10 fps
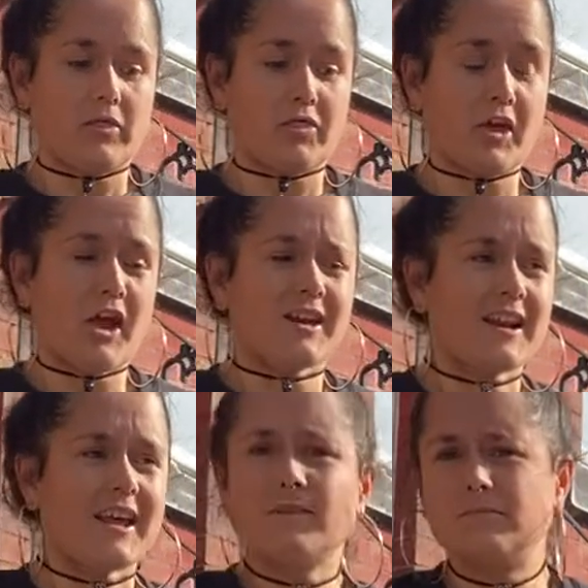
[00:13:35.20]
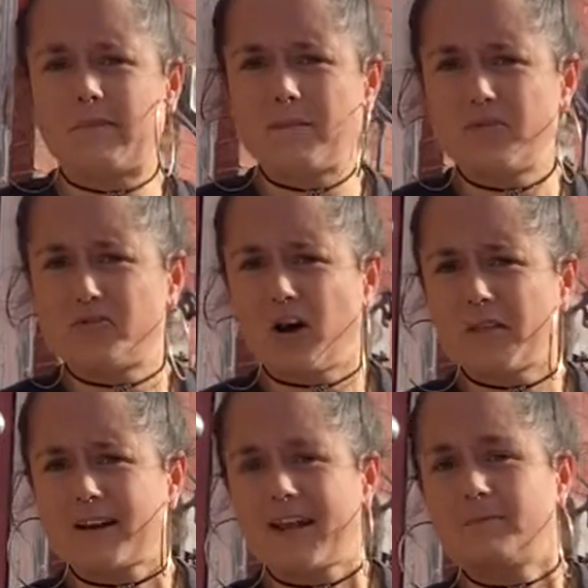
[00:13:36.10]
Thirdly, maybe
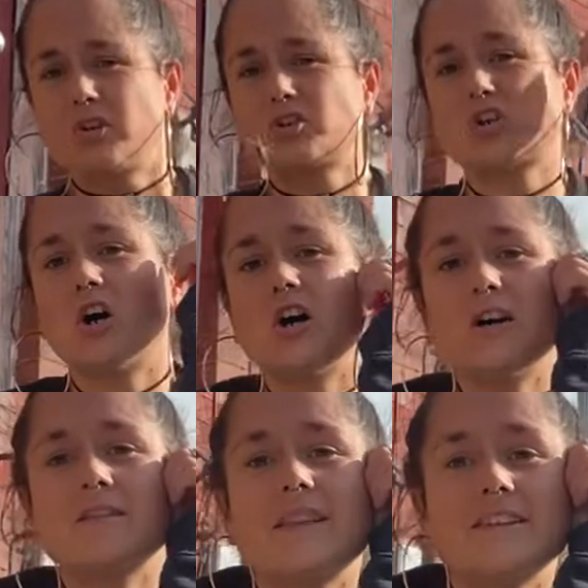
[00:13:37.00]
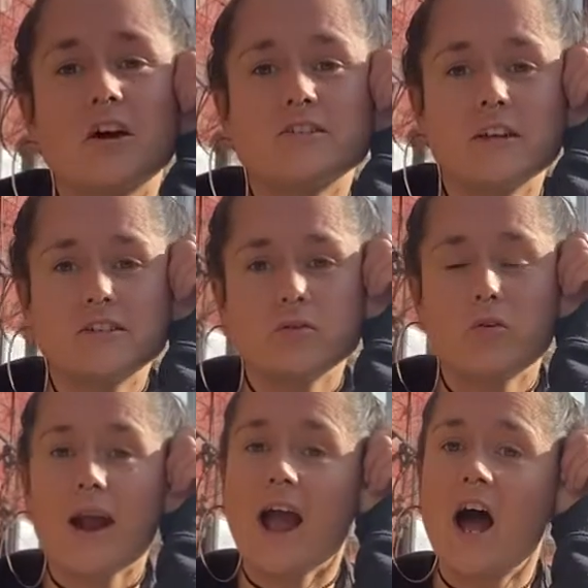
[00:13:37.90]
fourthly, I'm not sure, there's also some
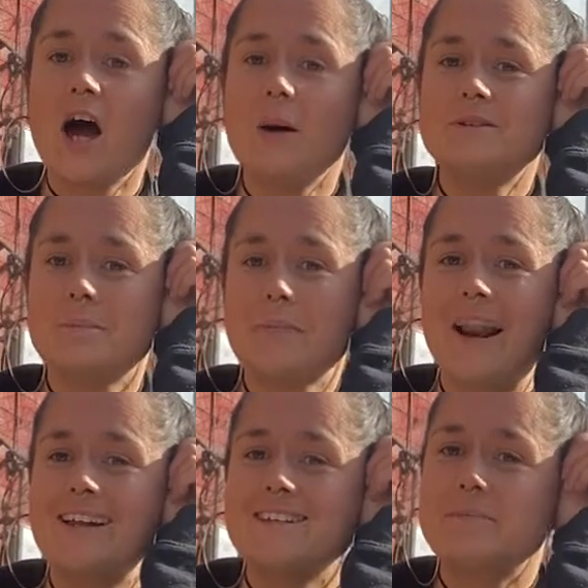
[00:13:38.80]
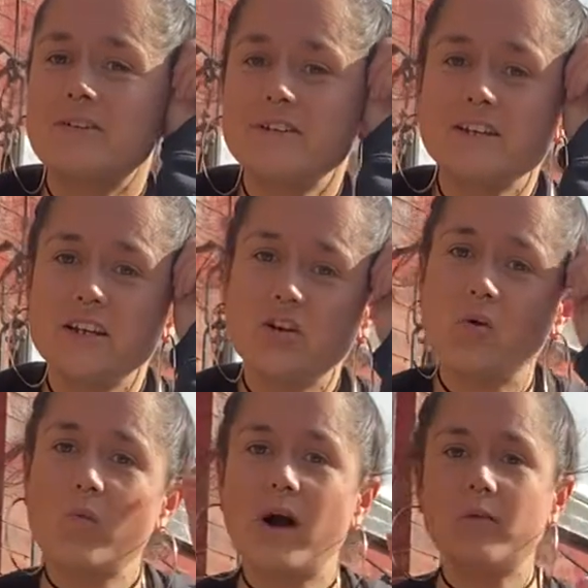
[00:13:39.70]
great herbs and plant spirits that you
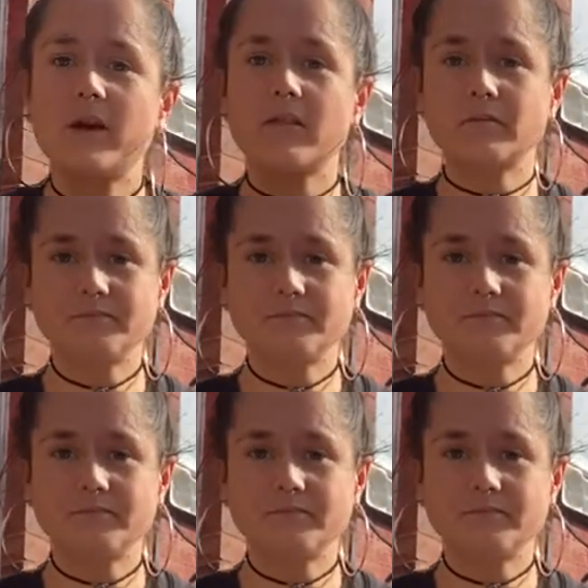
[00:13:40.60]
can work with.